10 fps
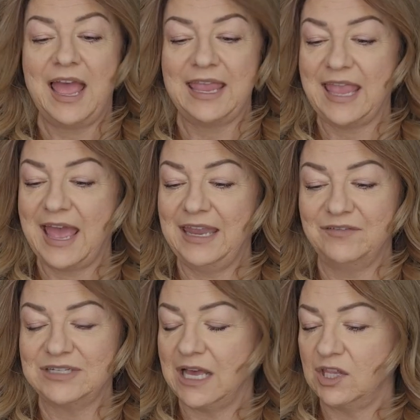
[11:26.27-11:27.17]
I can't
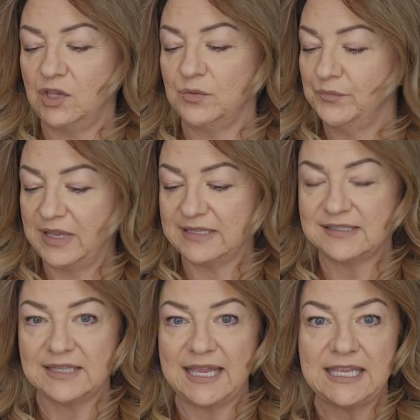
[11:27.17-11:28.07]
even tell you.
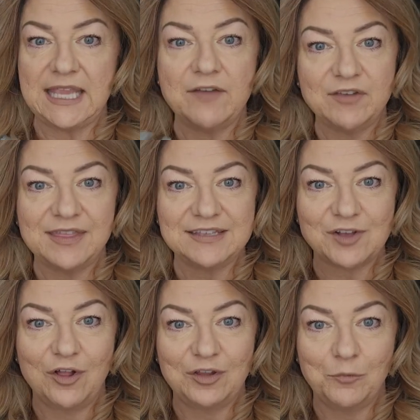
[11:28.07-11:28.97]
It's like everything's
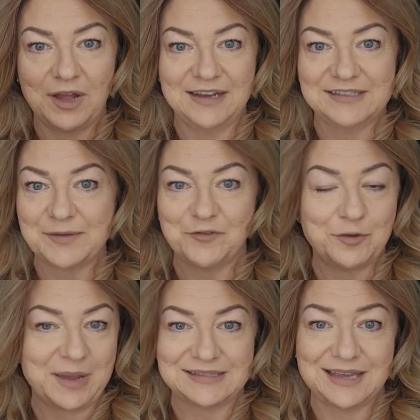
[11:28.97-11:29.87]
all in one except for
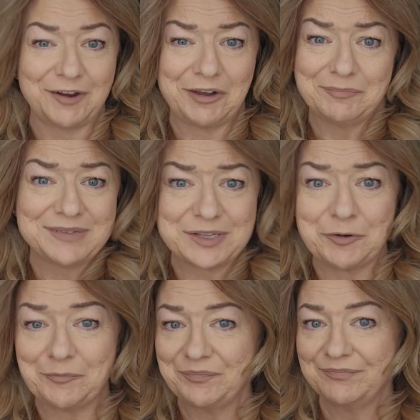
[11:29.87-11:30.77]
your mascara.
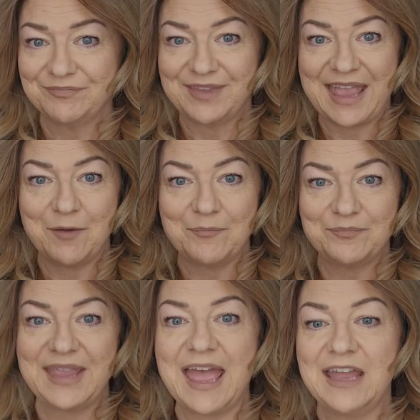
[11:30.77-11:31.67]
So can't
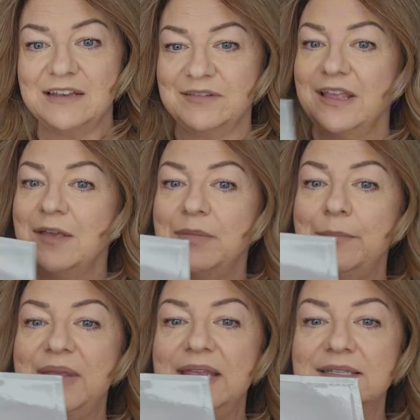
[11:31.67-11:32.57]
be
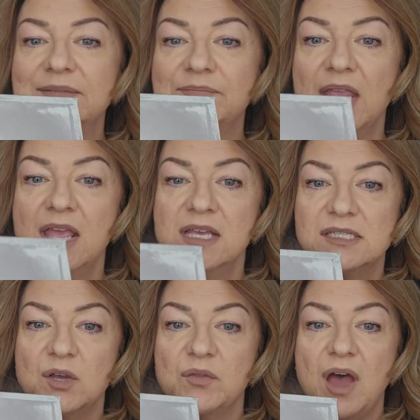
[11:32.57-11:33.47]
beat.
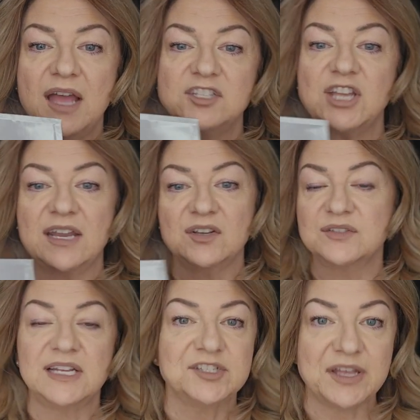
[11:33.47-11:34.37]
So the
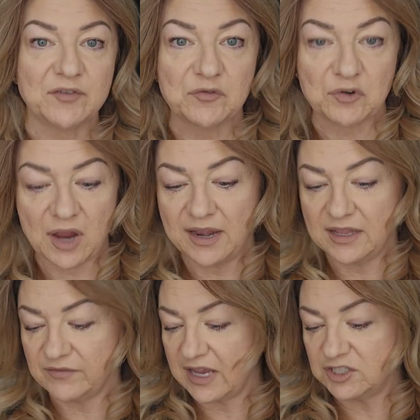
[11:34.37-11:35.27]
eyeshadows, I just have a variety
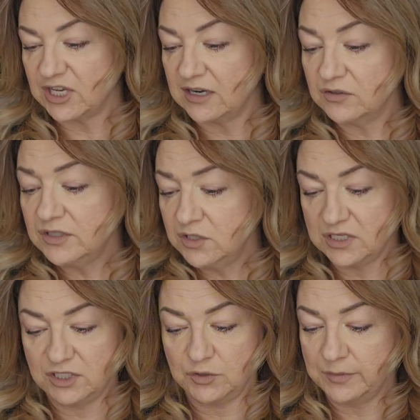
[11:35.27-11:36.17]
of eyeshadows, and you
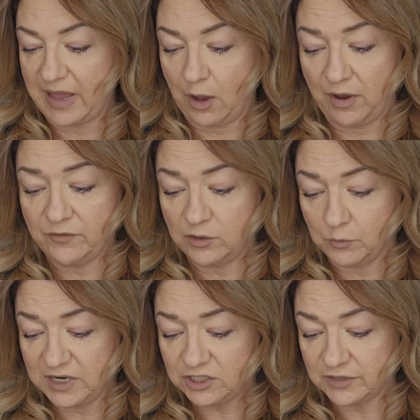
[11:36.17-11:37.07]
can do them however you
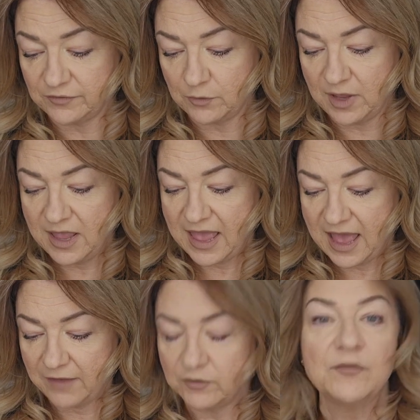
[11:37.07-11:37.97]
wish if you
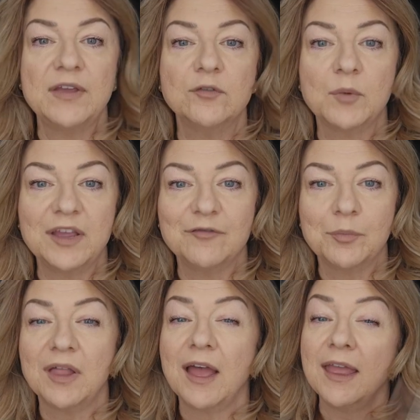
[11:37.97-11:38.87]
have your favorite way of
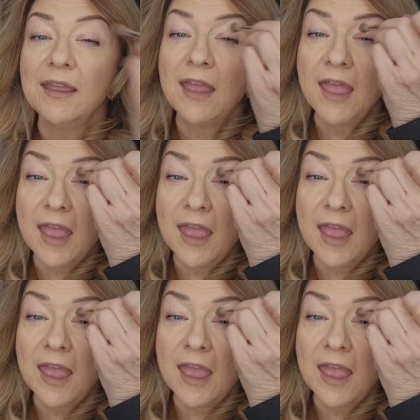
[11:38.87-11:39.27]
applying.